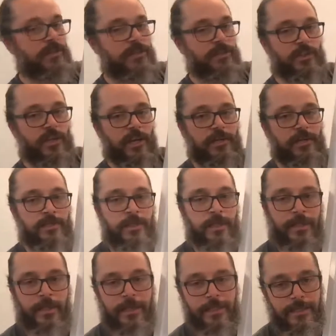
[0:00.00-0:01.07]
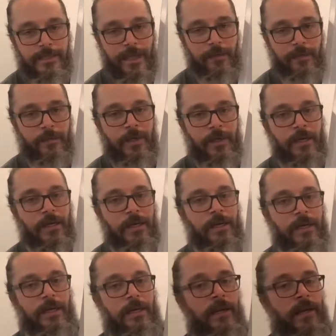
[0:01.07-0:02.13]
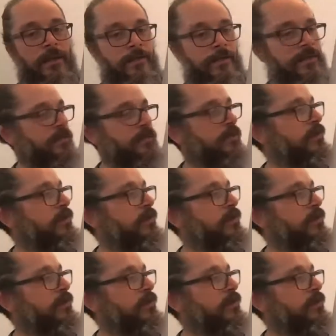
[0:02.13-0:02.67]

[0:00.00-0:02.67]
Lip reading: has changed in the landscape. And this only